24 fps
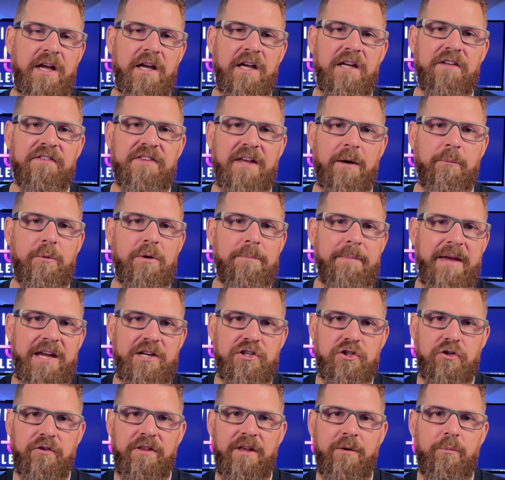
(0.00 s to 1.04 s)
is that we make
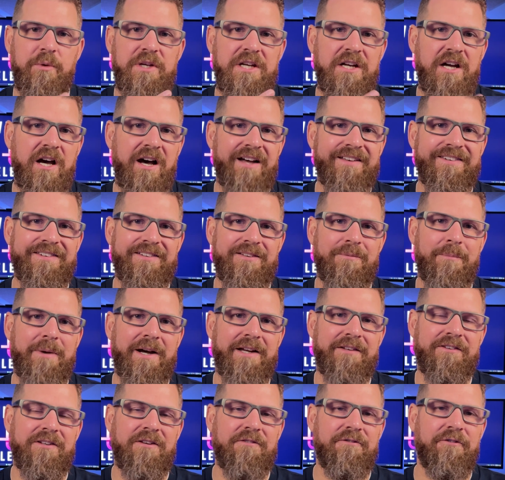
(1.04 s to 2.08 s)
sure that we
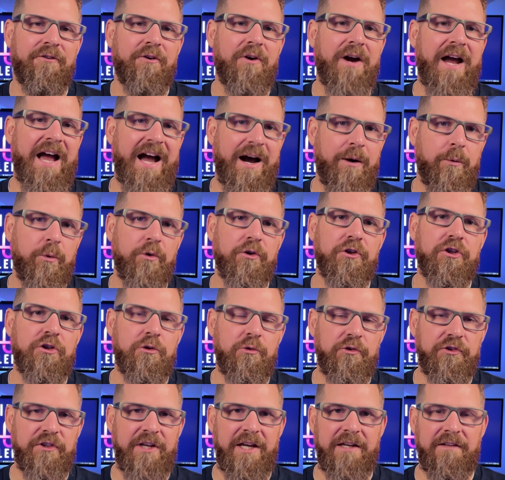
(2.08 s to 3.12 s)
customize it for our
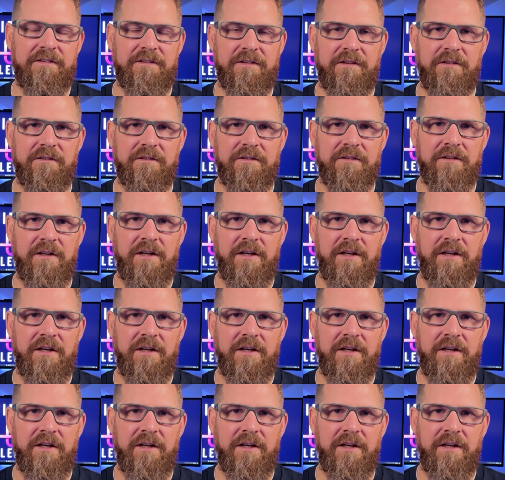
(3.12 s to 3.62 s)
use cases.